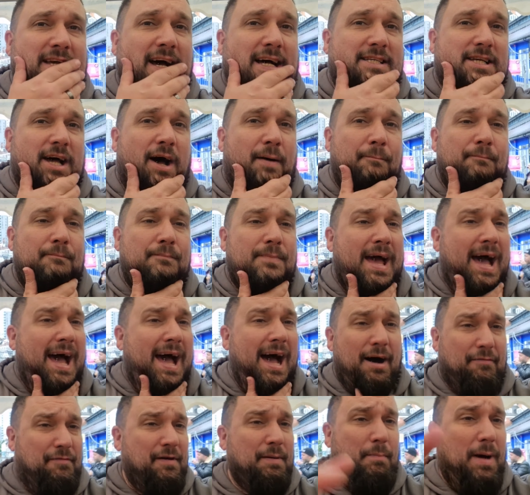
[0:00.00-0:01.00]
size on.
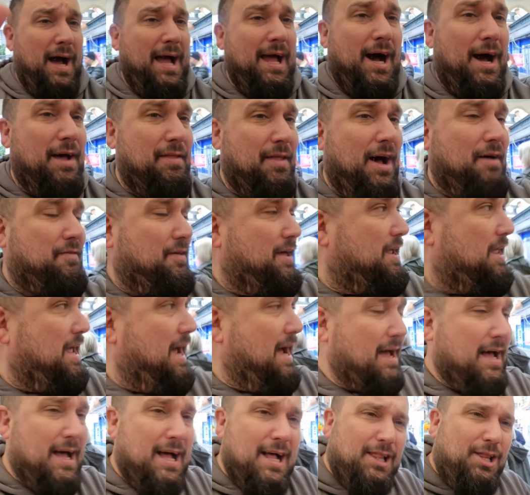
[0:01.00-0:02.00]
Yeah, mate, I think,
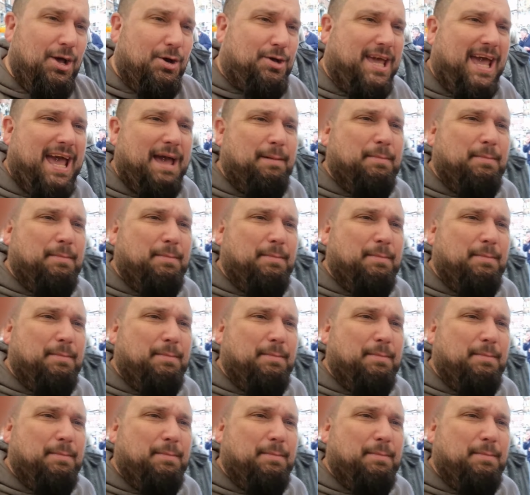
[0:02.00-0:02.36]
yeah. Look at